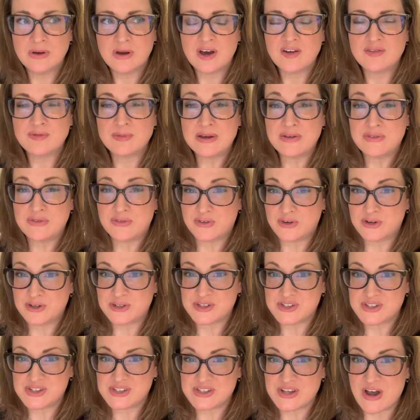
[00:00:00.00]
of my
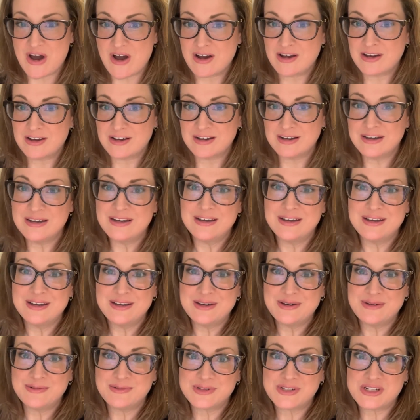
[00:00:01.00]
first sock,
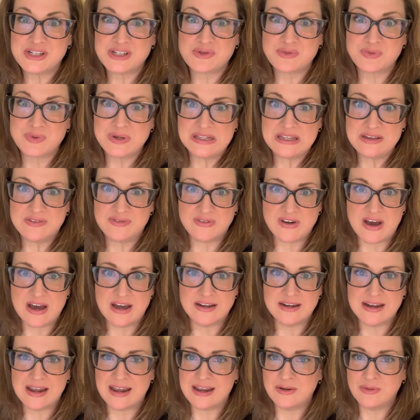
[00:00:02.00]
which is really
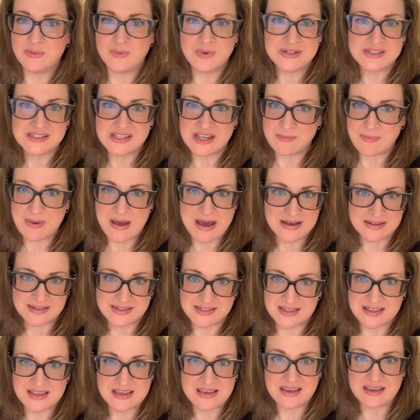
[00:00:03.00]
fun. And once I
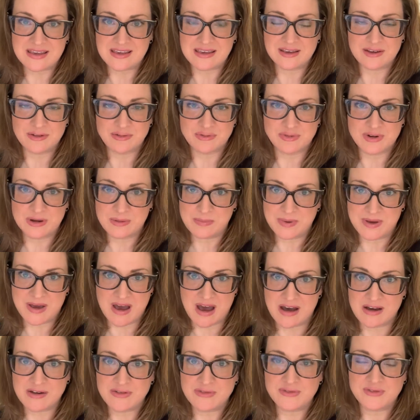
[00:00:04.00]
pass the rib
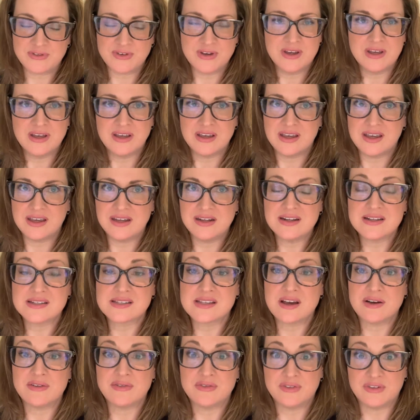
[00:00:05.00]
cuff, it
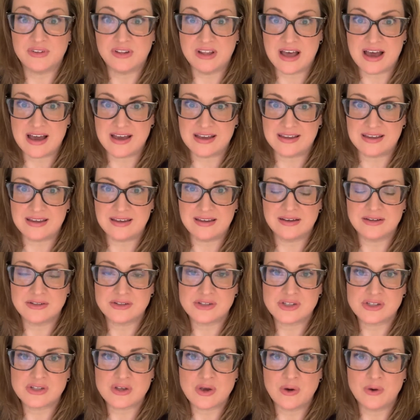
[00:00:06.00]
is flying.
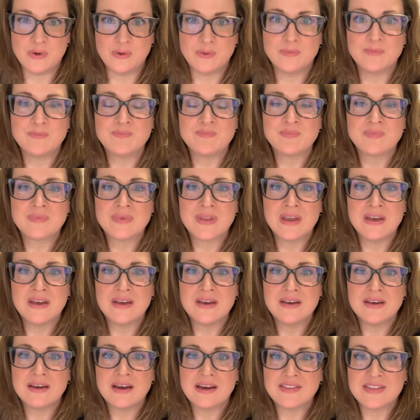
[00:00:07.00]
So
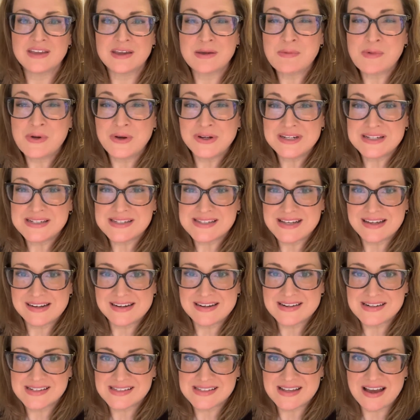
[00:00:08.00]
I think I'm going to set
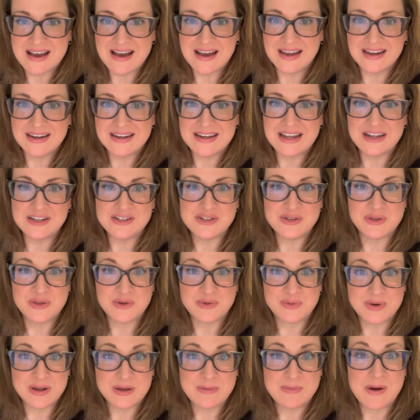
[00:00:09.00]
it aside and do
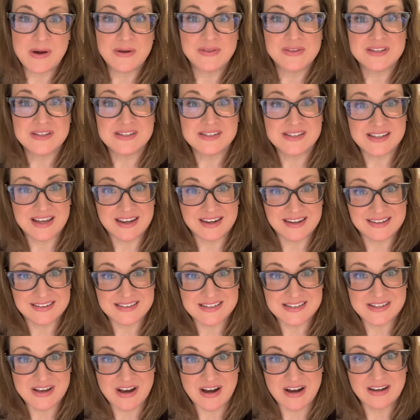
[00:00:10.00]
the rib on the second
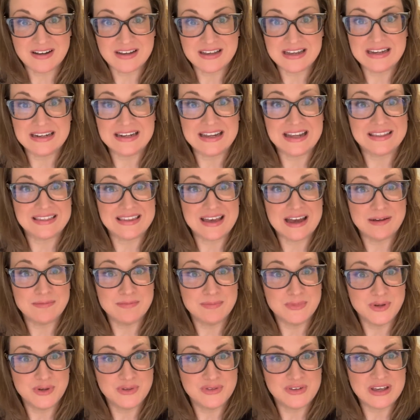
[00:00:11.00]
sock and get that
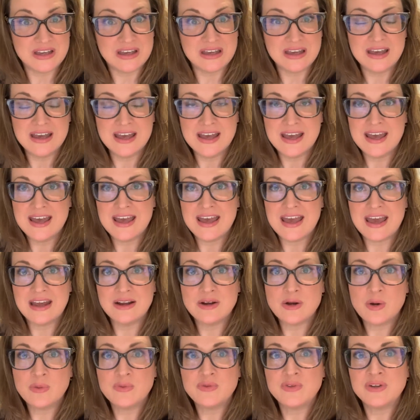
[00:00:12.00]
moving. And
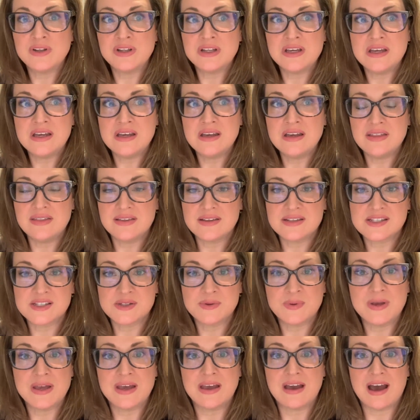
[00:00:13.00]
hopefully this
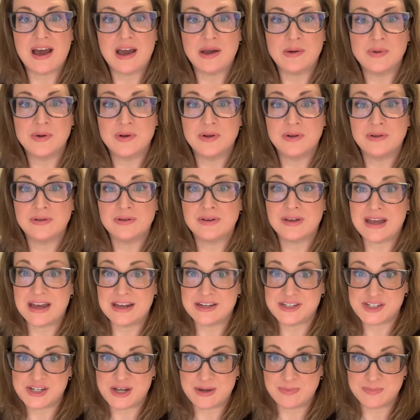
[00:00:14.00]
week I will
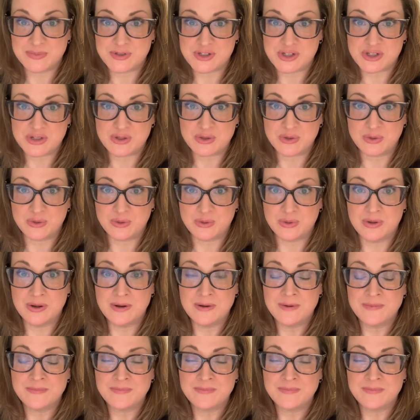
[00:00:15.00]
catch up to